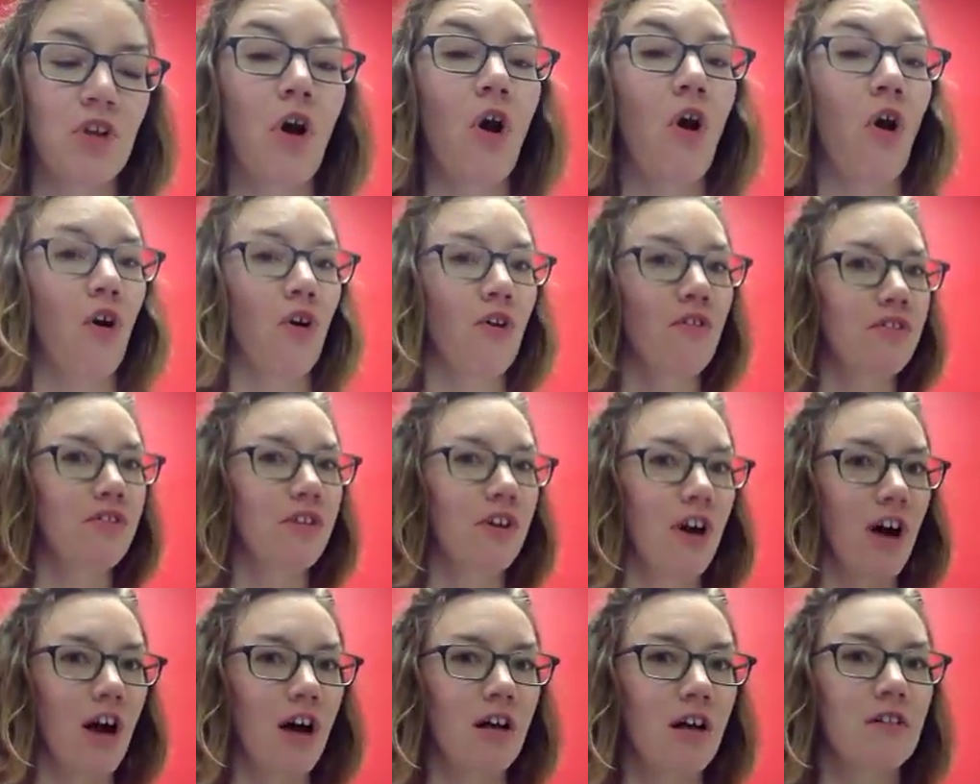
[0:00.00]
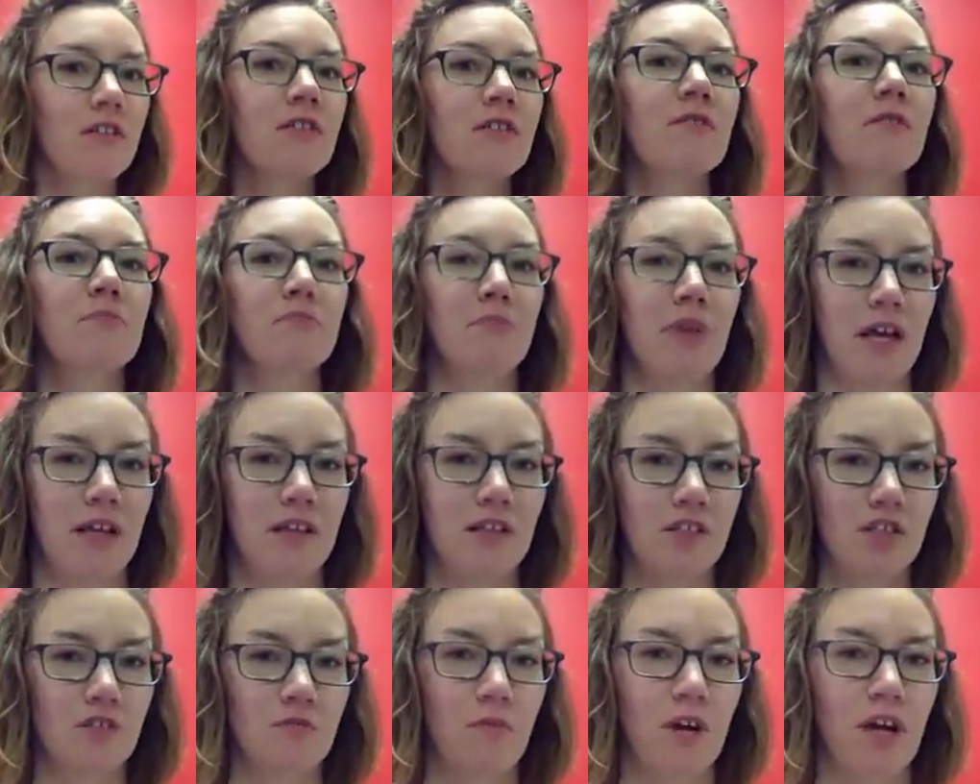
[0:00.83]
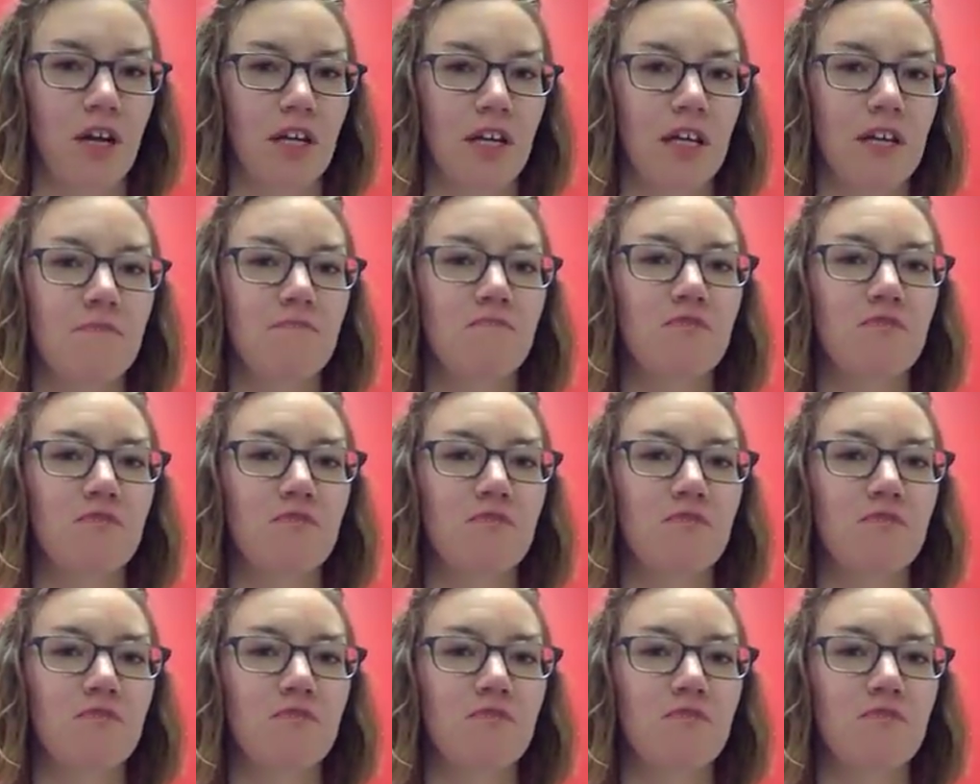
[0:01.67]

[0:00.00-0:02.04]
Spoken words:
Overall, balanced market.